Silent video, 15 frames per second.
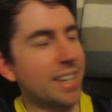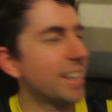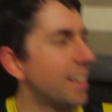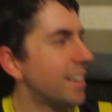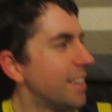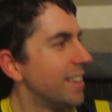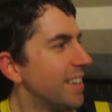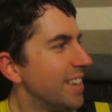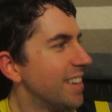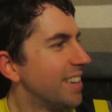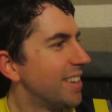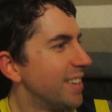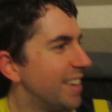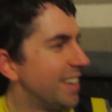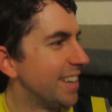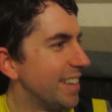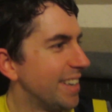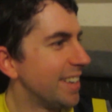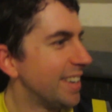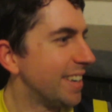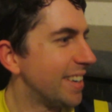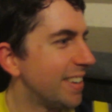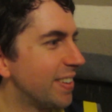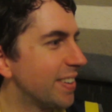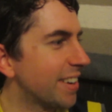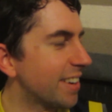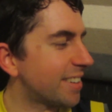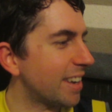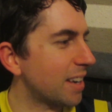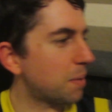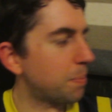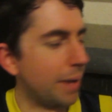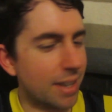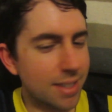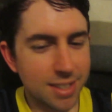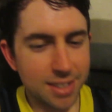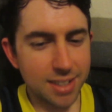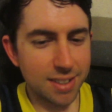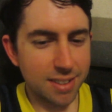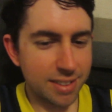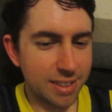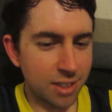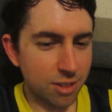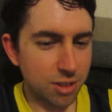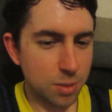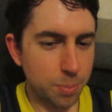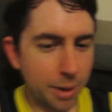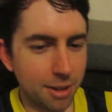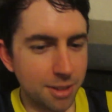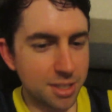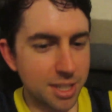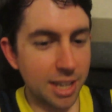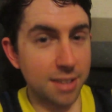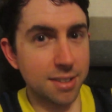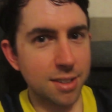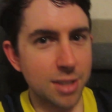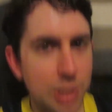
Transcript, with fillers: here. We're going to take it back to Lauren's parents' house on